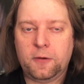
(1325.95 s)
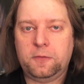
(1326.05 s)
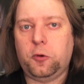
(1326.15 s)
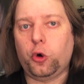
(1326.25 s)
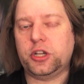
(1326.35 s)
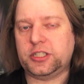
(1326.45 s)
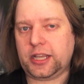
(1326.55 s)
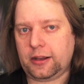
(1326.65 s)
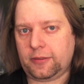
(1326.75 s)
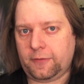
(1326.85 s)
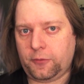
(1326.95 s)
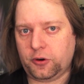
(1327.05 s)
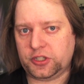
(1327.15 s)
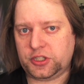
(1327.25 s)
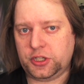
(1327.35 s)
Force side of the
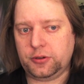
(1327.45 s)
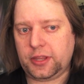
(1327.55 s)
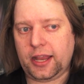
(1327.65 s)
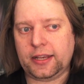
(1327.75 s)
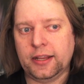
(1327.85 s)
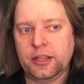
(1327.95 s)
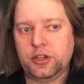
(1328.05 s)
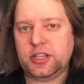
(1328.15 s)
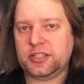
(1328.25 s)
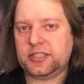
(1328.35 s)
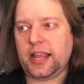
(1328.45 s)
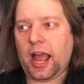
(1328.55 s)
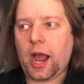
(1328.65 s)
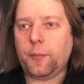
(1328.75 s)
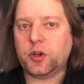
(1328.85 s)
Force too, that you just see
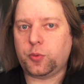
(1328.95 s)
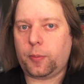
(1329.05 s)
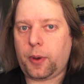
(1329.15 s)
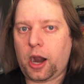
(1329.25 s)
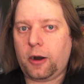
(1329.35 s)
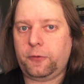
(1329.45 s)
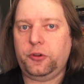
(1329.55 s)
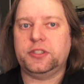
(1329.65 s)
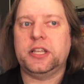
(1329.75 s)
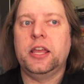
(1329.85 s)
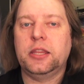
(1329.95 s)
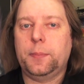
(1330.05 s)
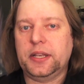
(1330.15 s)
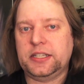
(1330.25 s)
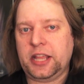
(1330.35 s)
how much more powerful is the
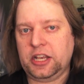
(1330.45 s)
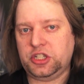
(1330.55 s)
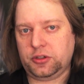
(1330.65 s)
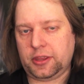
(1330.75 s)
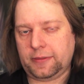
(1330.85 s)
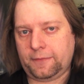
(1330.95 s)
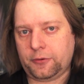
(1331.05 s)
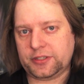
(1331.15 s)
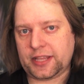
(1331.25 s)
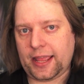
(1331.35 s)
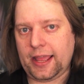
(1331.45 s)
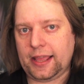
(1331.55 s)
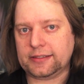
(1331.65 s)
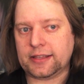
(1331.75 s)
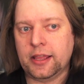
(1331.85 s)
potential that the Force
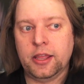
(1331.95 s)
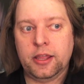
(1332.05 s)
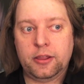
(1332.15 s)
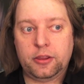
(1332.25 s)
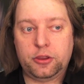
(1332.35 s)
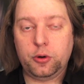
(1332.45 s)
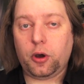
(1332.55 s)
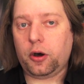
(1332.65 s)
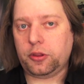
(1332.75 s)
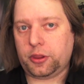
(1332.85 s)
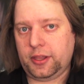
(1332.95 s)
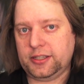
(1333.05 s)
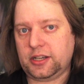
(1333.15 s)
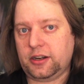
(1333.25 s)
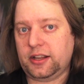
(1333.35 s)
has through all the
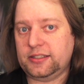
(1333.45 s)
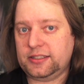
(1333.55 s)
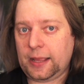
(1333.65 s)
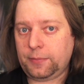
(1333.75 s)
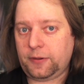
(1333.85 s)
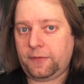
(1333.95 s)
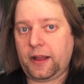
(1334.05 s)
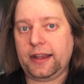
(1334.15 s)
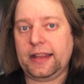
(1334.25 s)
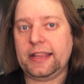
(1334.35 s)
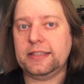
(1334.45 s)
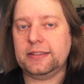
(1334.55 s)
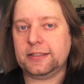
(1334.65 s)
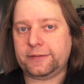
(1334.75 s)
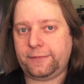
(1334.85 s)
things that are exemplified
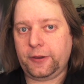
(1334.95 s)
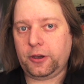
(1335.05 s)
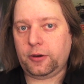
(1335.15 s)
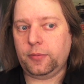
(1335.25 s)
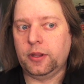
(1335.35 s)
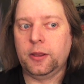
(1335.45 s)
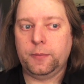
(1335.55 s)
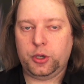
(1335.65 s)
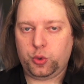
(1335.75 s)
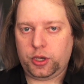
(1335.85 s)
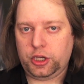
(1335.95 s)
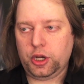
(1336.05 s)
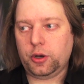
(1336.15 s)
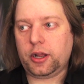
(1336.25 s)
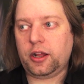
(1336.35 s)
in this film between
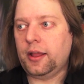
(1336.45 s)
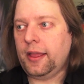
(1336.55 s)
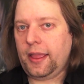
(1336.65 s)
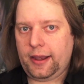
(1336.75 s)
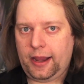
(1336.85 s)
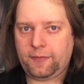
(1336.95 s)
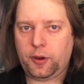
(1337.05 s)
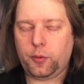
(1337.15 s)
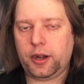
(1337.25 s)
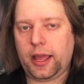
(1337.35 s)
Yoda and everyone